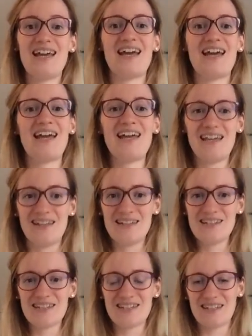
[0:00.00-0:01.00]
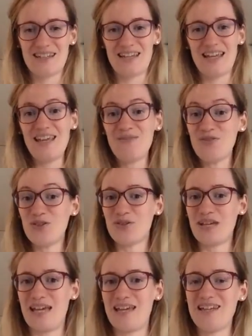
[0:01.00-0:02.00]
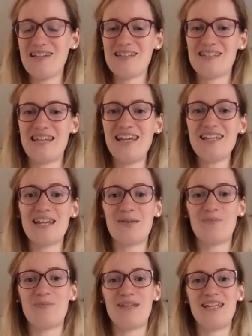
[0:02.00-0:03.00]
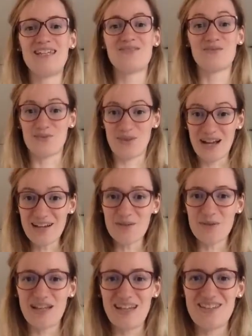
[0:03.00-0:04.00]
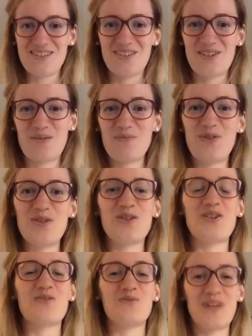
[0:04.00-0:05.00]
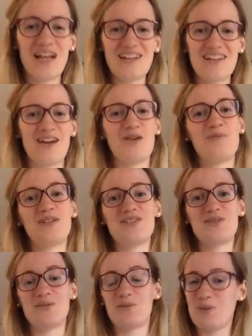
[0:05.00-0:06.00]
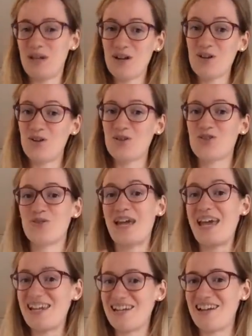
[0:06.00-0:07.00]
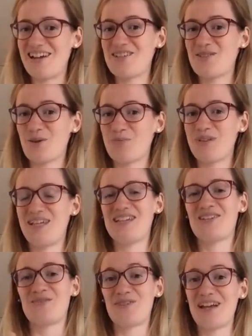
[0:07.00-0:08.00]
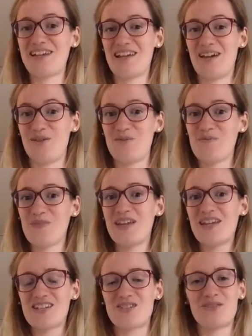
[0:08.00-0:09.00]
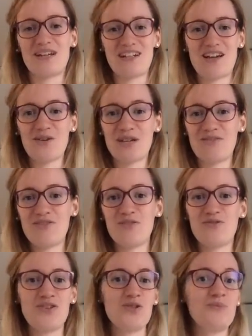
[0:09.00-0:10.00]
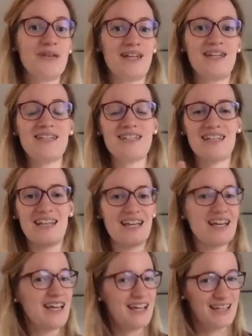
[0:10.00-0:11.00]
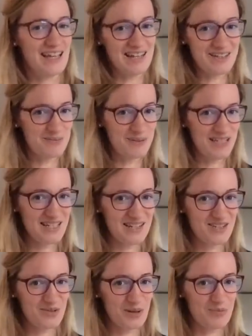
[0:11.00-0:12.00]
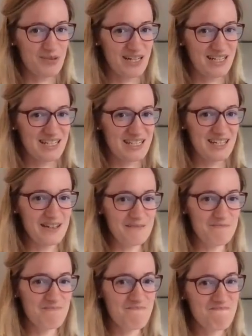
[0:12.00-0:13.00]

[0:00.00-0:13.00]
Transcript: And if you can, take that piece right away to the computer right now because we are going to analyze your piece right now. So right now, I give you a few minutes. Get the piece that you are practicing.